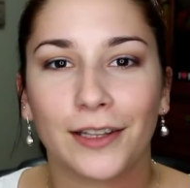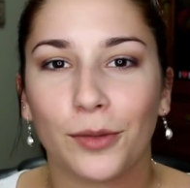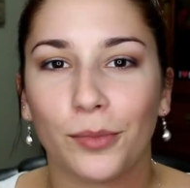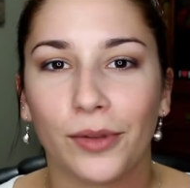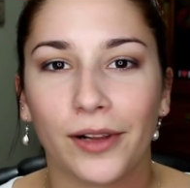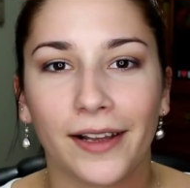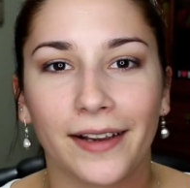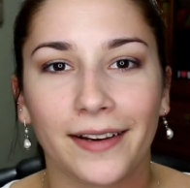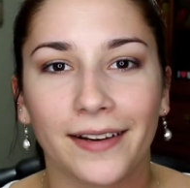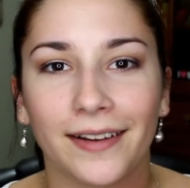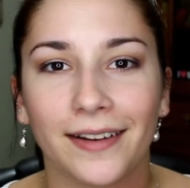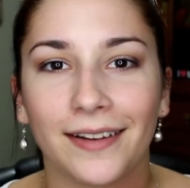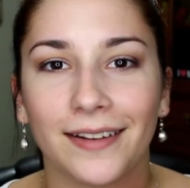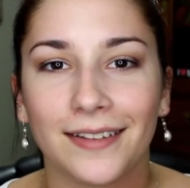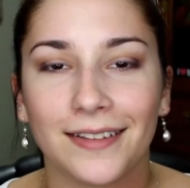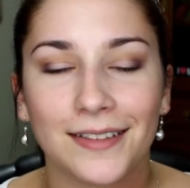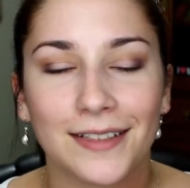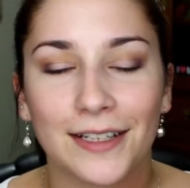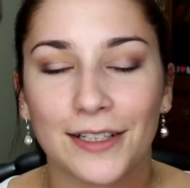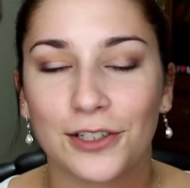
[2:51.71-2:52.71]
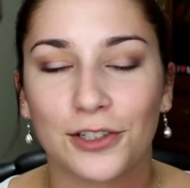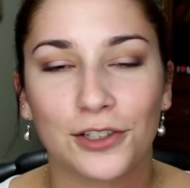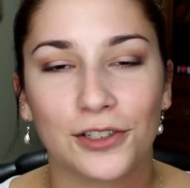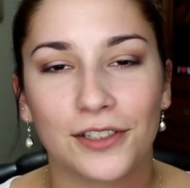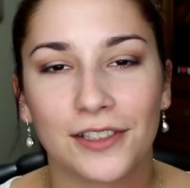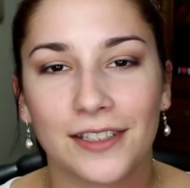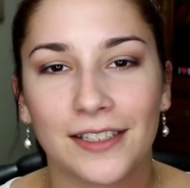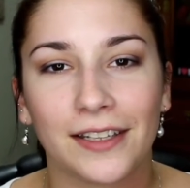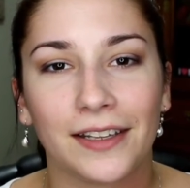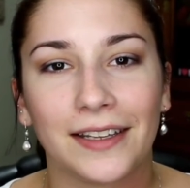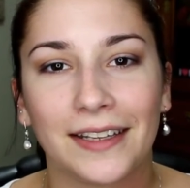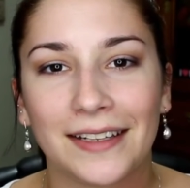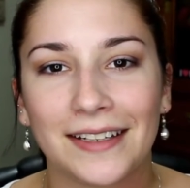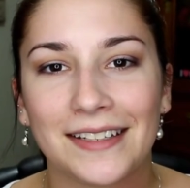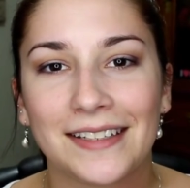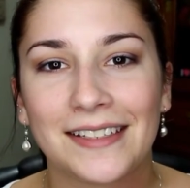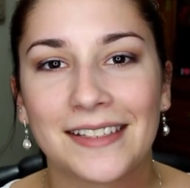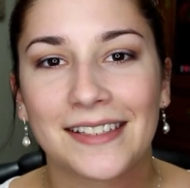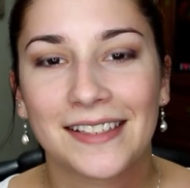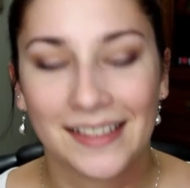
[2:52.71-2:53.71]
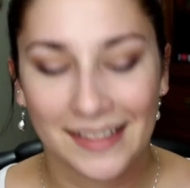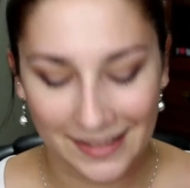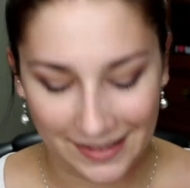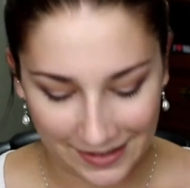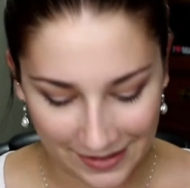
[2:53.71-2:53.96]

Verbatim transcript: the blanket. It's just silliness.